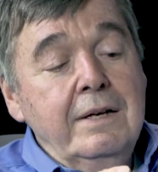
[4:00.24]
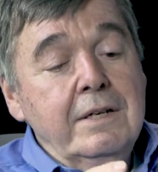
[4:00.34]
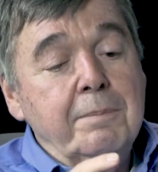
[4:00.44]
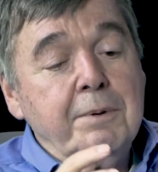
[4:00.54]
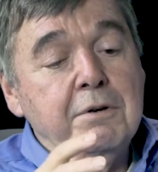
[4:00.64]

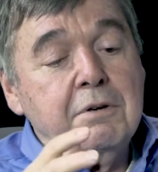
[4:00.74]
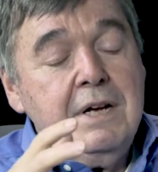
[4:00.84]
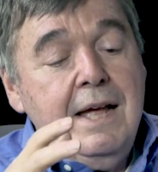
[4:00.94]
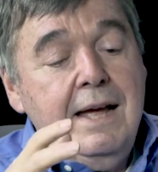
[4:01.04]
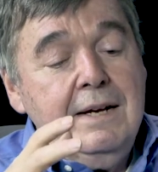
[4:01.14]
end up
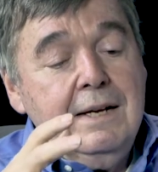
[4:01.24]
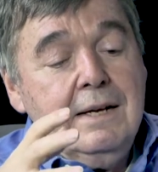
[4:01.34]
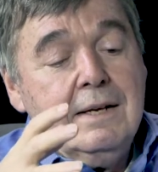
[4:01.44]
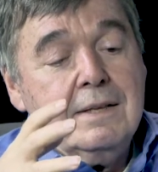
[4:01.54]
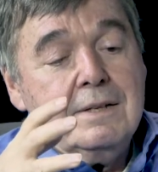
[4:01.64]

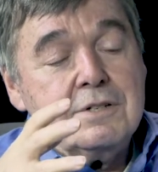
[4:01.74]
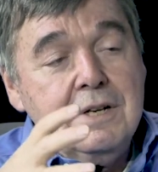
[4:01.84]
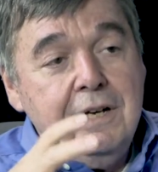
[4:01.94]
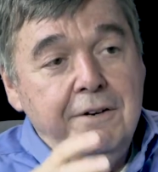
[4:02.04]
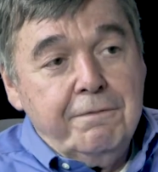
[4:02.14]
creating this
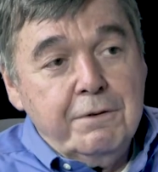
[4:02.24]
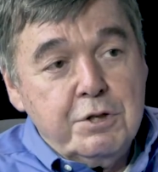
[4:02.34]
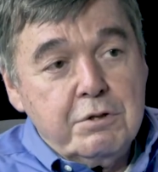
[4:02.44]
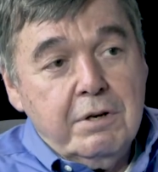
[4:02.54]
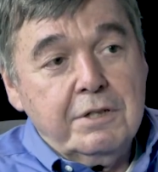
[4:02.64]

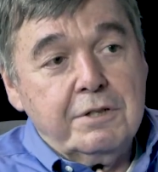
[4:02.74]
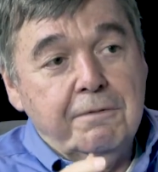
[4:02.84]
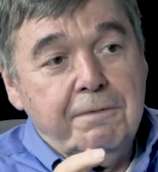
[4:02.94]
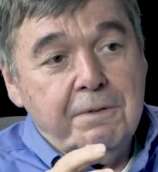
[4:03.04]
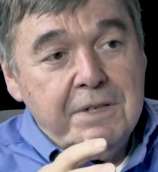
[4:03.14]

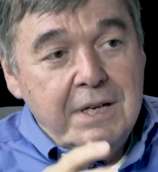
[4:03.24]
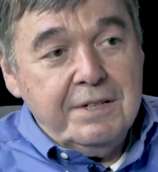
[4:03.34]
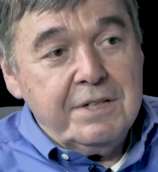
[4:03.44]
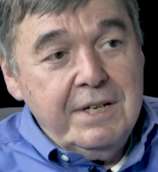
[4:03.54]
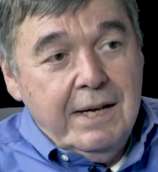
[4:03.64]
infrastructure for
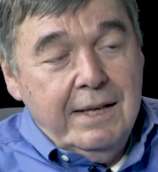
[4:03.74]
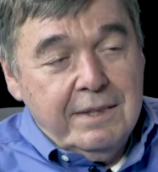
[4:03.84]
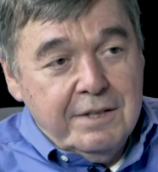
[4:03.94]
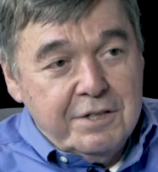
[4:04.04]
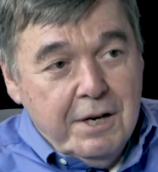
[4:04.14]
testing
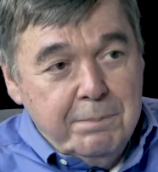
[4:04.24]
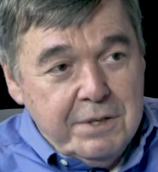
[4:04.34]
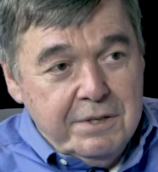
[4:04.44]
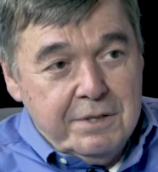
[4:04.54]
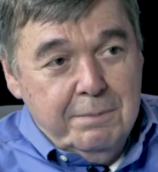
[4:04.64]
at the
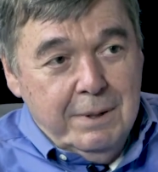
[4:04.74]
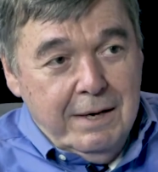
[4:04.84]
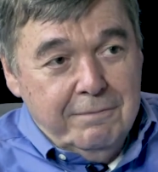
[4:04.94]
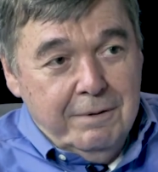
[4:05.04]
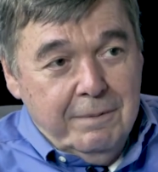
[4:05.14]
subsystem
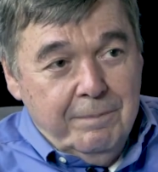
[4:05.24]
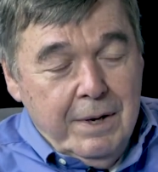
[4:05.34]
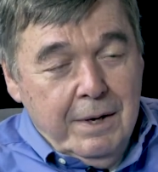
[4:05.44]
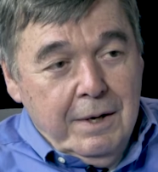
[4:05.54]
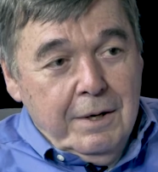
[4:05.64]
level,
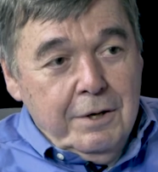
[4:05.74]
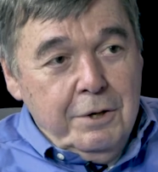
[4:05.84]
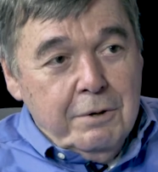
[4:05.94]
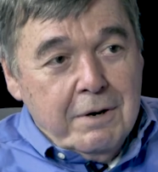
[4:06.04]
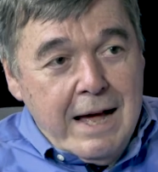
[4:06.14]

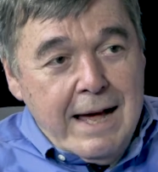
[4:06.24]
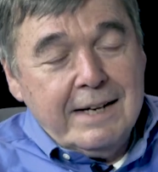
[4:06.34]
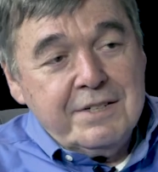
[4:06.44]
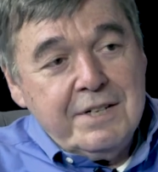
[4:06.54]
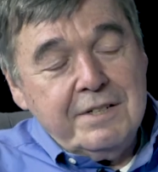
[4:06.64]
you're
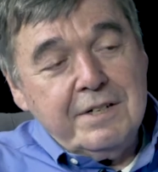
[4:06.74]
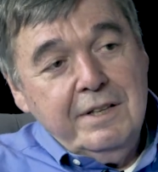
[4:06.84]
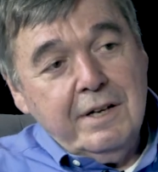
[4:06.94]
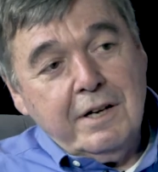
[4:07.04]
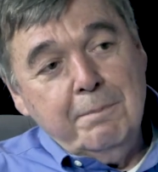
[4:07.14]

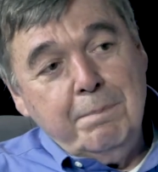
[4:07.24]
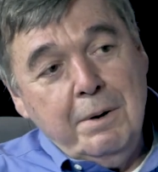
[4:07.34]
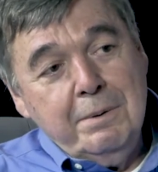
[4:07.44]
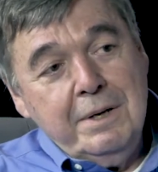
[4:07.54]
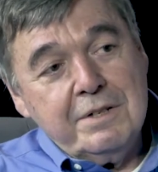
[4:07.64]
accessing the
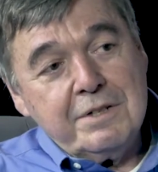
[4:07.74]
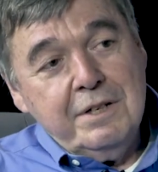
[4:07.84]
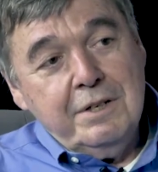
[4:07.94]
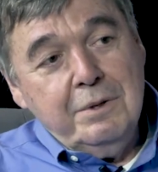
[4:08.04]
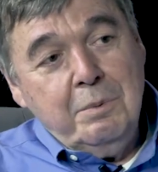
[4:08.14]
components
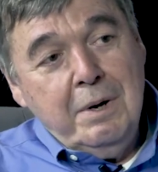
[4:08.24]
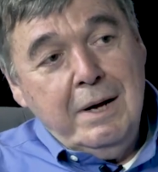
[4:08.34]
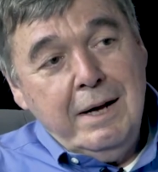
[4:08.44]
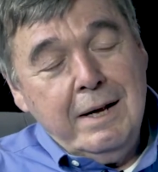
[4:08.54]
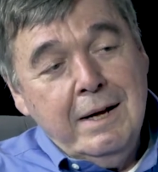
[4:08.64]
in a
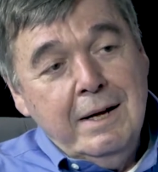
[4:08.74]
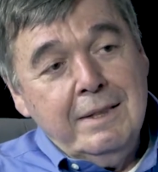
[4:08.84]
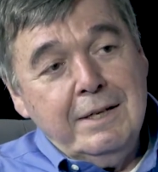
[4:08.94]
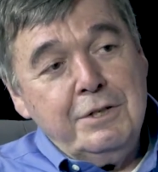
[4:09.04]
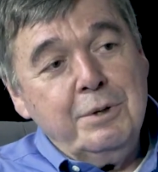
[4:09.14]
way
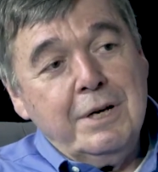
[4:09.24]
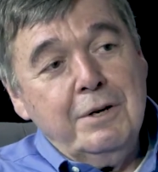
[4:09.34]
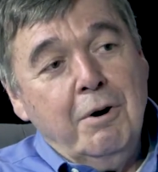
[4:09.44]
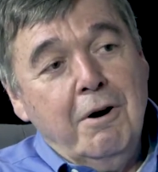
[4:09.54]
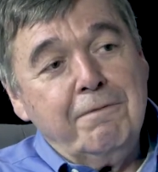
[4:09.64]
that you
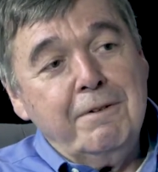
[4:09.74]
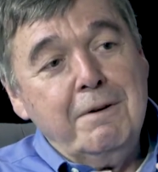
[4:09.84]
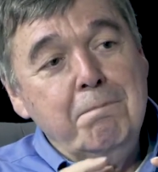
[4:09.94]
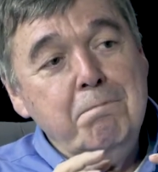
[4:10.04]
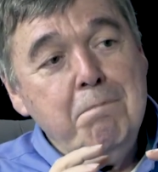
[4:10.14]
can
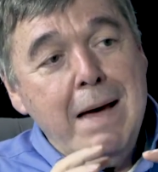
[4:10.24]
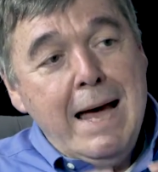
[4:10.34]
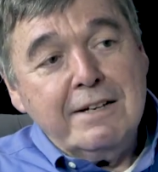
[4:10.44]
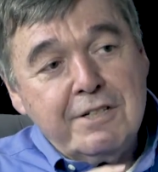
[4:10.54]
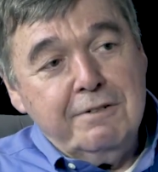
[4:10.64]
often
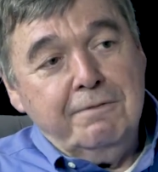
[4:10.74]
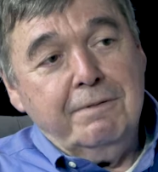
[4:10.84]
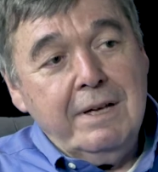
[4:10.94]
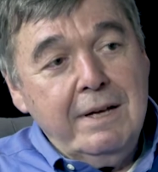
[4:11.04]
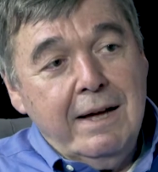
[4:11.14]

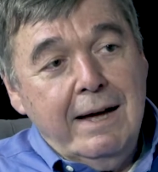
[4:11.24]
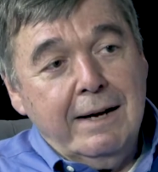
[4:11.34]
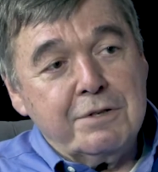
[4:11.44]
massively